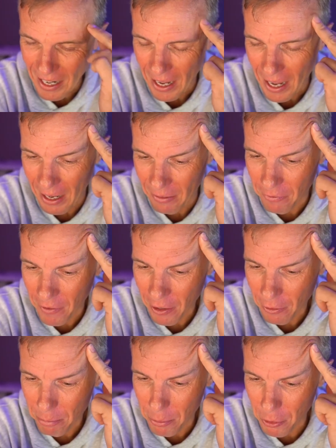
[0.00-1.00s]

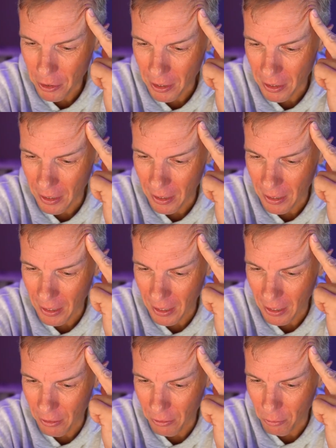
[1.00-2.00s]
Facebook
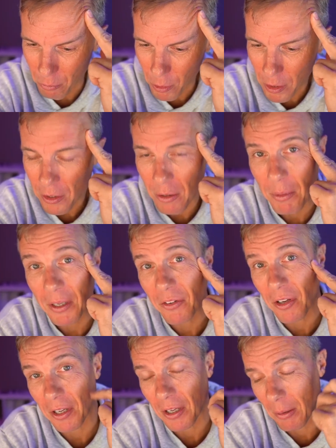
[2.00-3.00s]
is one of the big
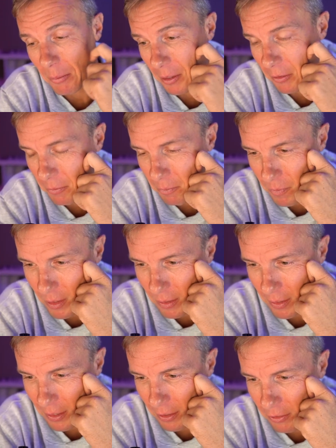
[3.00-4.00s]
tech companies
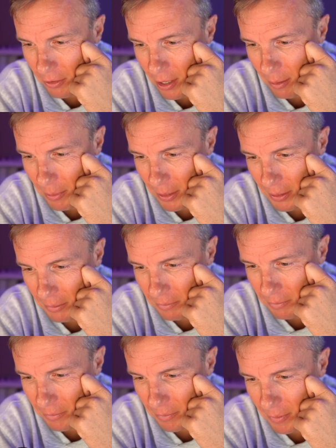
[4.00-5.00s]
that is coming
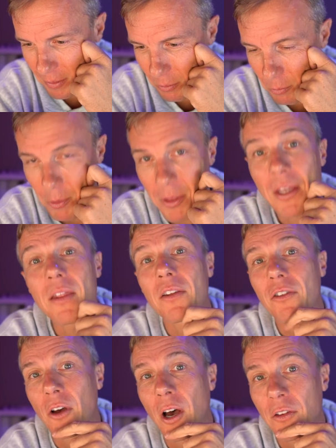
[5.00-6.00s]
within the
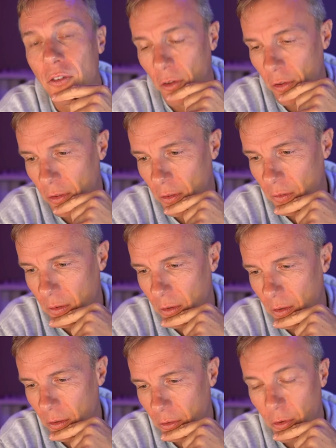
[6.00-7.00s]
sights of
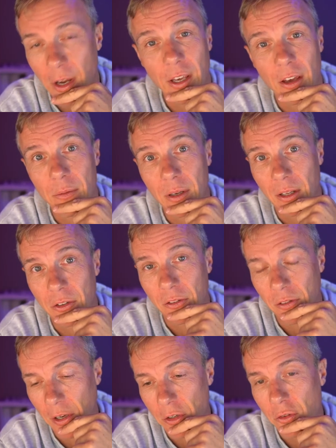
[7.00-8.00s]
Australian government
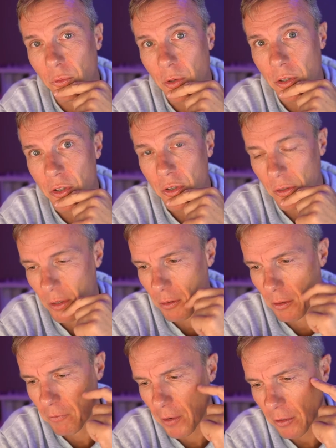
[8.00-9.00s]
legislation, which
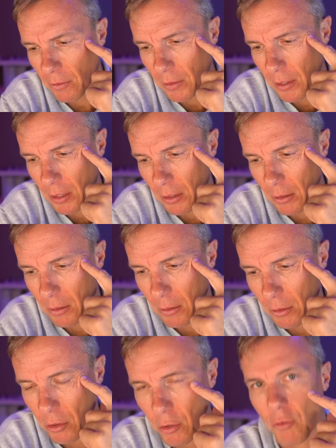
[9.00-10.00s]
effectively
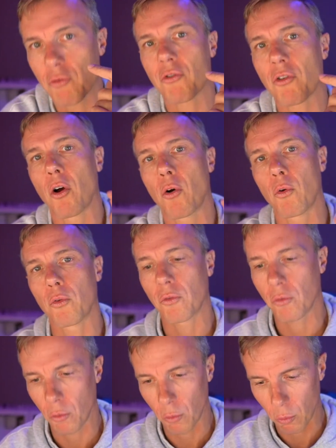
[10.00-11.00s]
controls
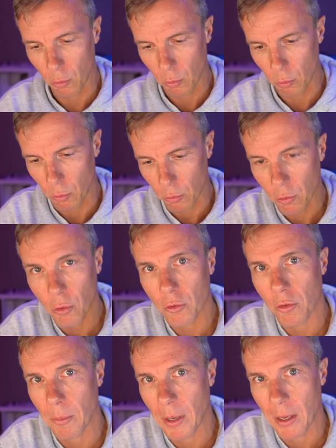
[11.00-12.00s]
or
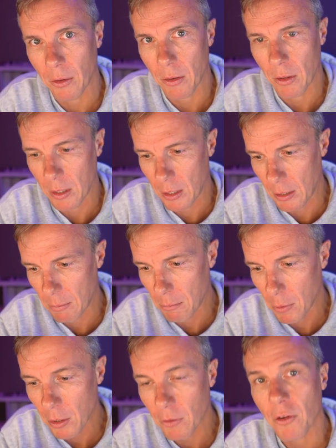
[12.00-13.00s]
talks about the
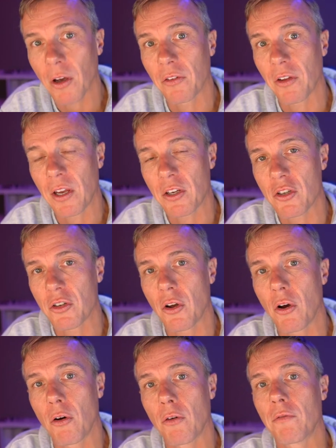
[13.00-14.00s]
monetization
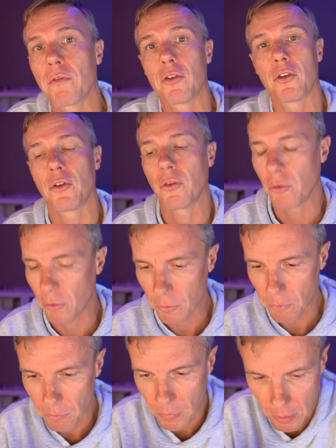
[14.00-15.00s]
of news.
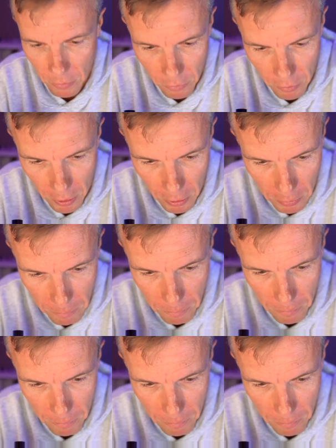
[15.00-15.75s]
So